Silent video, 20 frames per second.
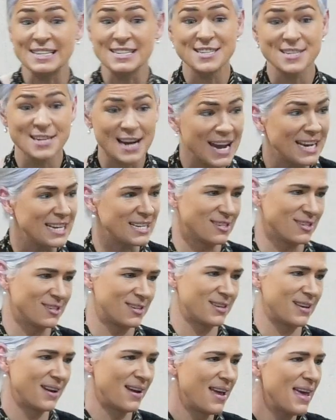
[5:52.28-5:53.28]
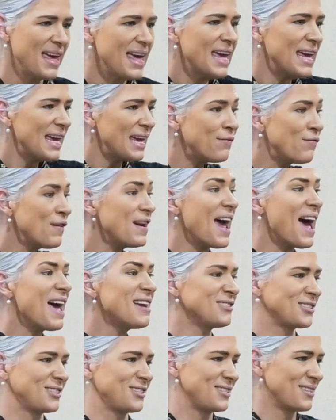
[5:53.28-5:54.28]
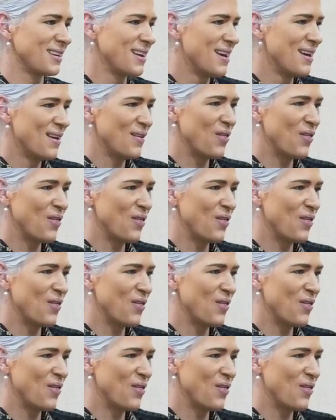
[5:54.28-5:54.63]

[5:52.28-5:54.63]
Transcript: can change. Even us,